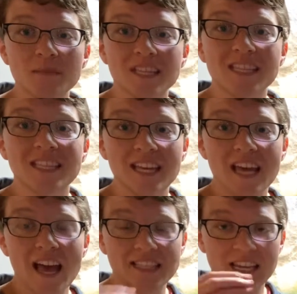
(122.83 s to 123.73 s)
to see
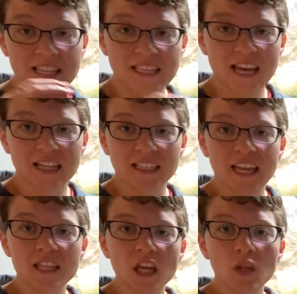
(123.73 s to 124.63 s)
as an insect
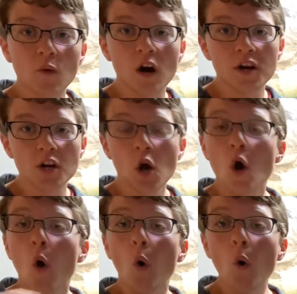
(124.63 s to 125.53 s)
lands on the water
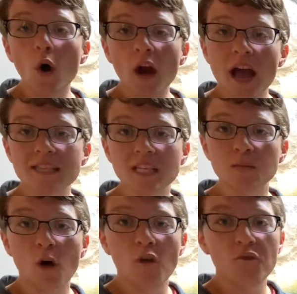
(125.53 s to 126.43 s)
or as a
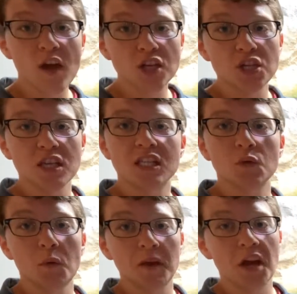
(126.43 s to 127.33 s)
small fish is
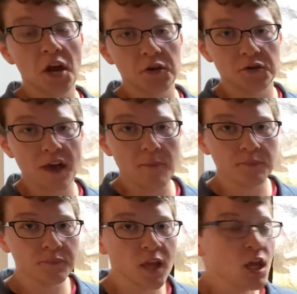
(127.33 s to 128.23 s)
swimming under them.
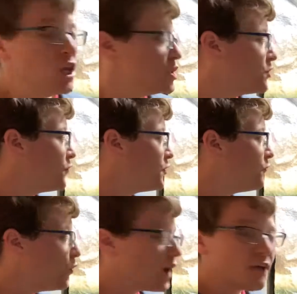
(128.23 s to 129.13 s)
So for the
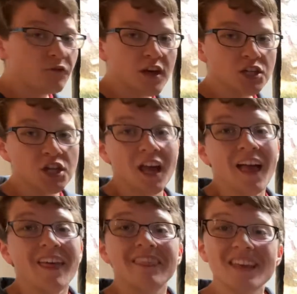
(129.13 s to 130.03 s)
four-eyed fish,
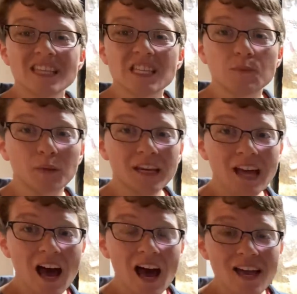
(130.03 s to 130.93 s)
these split
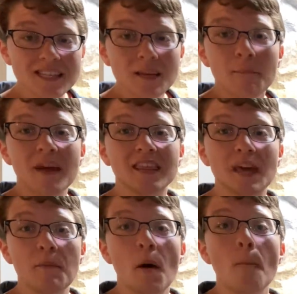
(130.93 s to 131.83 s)
eyes make
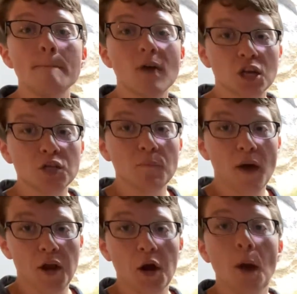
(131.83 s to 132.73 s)
them much
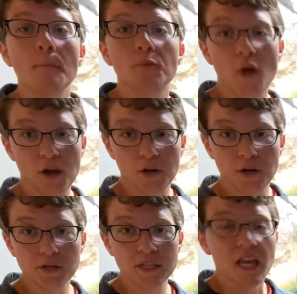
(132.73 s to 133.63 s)
better
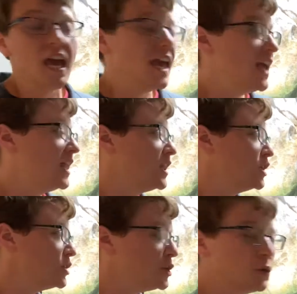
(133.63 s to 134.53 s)
predators in the
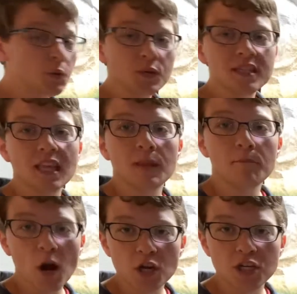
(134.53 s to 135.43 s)
lagoons and the
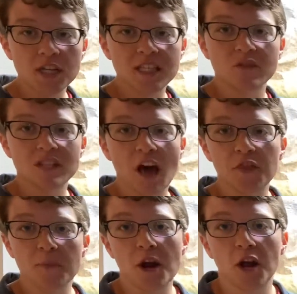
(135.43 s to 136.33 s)
marshes of South
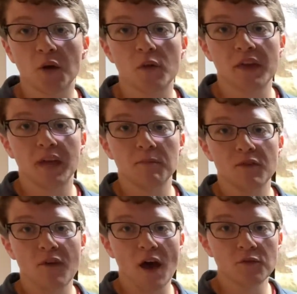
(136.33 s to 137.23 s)
America where they can be
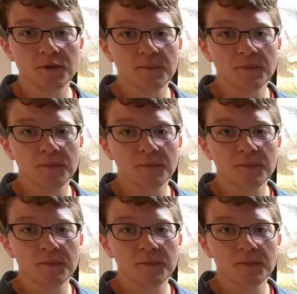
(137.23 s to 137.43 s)
found.